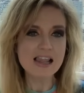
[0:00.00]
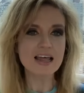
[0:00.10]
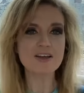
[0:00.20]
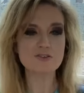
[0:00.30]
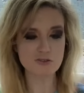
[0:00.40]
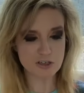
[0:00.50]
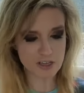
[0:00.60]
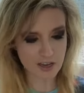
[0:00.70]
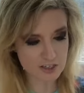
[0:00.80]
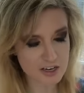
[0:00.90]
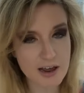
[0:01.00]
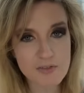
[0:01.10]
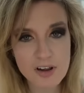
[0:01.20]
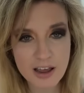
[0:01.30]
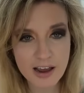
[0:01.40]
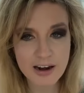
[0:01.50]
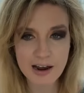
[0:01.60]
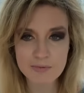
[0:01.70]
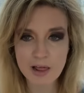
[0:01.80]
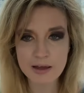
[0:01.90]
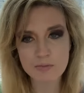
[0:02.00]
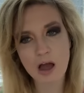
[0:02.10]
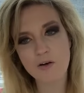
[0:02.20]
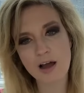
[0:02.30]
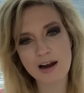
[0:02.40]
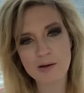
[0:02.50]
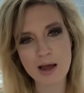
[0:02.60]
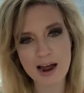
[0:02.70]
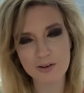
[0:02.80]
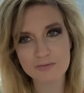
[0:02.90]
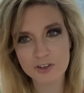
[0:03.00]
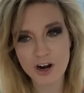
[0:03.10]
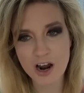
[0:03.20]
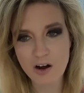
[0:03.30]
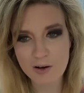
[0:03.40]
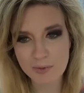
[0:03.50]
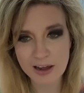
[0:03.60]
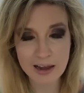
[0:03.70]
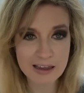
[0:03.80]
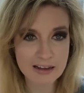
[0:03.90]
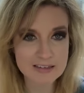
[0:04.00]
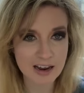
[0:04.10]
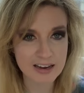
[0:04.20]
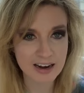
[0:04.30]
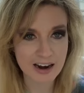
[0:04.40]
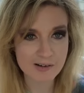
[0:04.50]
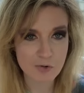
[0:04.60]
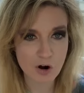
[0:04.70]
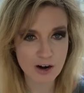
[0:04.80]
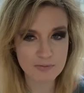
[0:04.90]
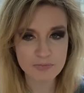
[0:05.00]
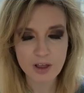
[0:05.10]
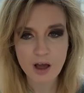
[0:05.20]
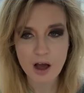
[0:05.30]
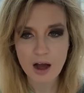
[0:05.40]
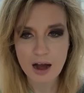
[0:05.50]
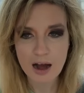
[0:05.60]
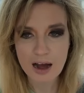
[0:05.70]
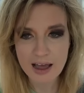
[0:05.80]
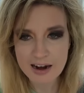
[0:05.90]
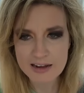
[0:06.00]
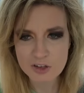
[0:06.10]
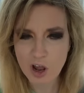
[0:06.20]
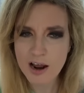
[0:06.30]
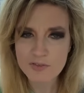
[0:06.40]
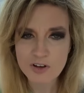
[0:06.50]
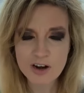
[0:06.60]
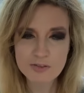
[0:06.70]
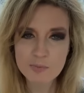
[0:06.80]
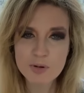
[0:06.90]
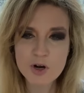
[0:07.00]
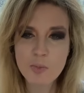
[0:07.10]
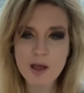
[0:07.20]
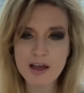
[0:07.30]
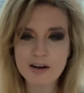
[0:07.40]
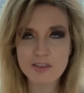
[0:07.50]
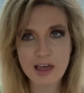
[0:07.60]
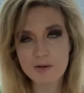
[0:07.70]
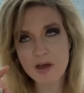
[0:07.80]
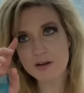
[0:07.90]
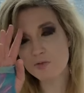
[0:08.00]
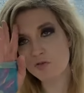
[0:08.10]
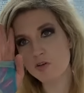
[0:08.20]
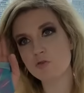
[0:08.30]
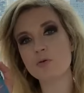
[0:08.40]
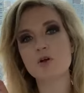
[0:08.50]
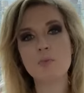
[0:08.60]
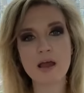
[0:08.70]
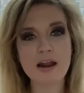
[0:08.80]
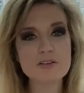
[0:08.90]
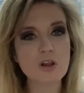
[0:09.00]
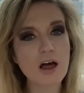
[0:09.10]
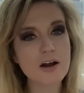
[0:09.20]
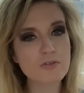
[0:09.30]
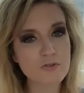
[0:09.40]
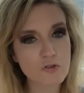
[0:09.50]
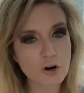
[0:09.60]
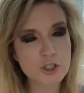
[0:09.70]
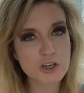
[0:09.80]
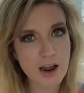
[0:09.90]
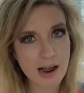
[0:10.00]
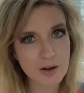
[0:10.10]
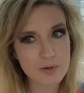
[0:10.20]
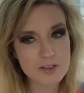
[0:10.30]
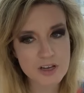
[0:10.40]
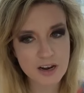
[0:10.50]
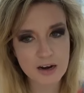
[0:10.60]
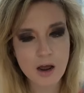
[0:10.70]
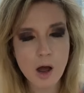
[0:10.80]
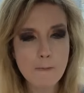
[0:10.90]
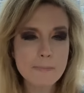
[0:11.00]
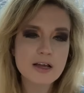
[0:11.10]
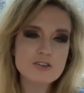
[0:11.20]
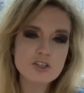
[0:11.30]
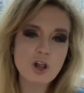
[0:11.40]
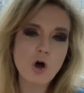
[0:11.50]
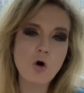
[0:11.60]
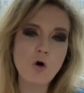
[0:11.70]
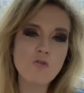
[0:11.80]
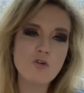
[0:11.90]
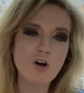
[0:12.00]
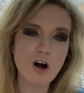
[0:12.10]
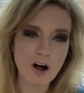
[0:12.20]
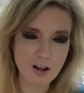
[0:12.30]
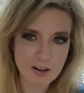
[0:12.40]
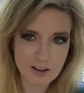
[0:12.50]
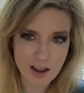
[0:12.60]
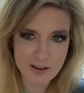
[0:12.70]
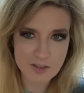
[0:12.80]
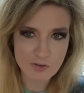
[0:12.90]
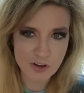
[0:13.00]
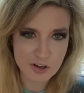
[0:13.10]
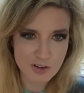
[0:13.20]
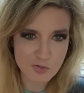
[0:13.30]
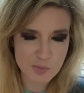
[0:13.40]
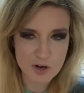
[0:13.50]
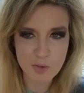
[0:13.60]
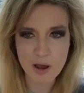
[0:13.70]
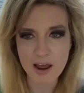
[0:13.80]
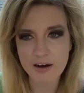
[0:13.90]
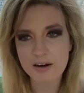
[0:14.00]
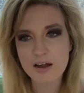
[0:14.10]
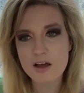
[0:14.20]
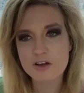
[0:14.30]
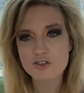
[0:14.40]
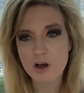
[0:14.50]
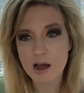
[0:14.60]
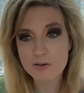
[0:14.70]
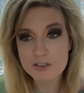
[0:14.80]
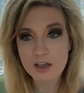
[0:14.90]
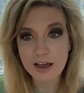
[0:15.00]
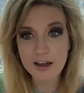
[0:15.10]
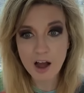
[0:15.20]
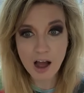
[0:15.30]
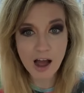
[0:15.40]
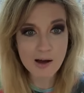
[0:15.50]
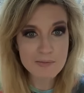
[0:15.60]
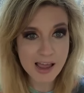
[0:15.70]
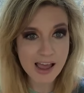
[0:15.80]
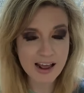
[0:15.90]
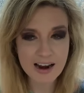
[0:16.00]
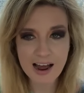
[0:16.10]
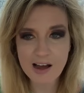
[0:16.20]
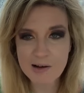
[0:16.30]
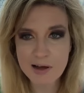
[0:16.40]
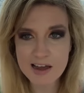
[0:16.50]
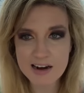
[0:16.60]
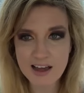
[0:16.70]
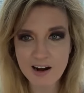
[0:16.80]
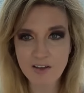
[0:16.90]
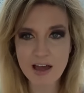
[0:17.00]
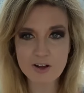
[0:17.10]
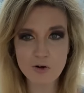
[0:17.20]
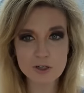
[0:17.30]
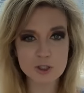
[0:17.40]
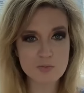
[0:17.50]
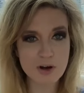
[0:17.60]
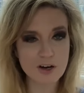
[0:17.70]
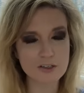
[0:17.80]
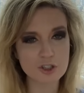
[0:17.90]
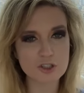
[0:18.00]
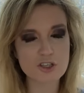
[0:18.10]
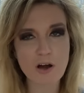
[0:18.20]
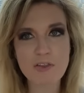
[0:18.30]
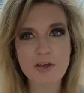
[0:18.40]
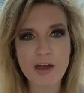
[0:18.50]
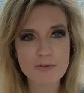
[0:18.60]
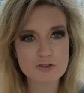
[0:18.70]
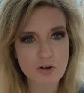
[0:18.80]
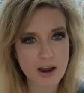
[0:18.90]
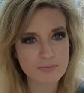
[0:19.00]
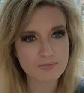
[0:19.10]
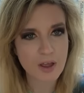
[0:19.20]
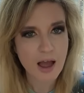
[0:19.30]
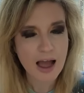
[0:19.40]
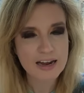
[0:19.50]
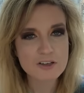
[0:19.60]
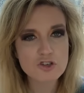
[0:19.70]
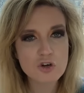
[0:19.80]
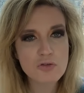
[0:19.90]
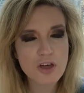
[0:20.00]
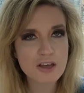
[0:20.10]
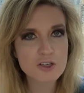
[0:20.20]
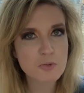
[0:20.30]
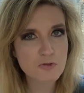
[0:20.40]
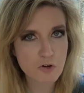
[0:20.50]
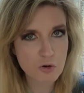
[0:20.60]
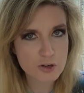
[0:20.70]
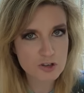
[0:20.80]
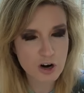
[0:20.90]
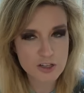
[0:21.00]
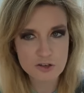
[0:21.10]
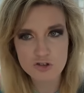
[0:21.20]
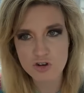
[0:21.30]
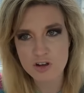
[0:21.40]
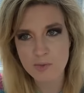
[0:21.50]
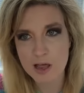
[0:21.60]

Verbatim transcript: Like as soon as they get to Neverland, I'm like, all right, I'm out. You know, I'm like, I can't take it anymore. Uh, and it has a lot of the Peter Pan, the animated movie for Peter Pan has a lot of unfortunate elements in it, but I still overall like the feeling of Peter Pan. So I was like, oh man, how am I gonna get all that gorgeous merch? So I thought that was great. I did two things before we started the stream.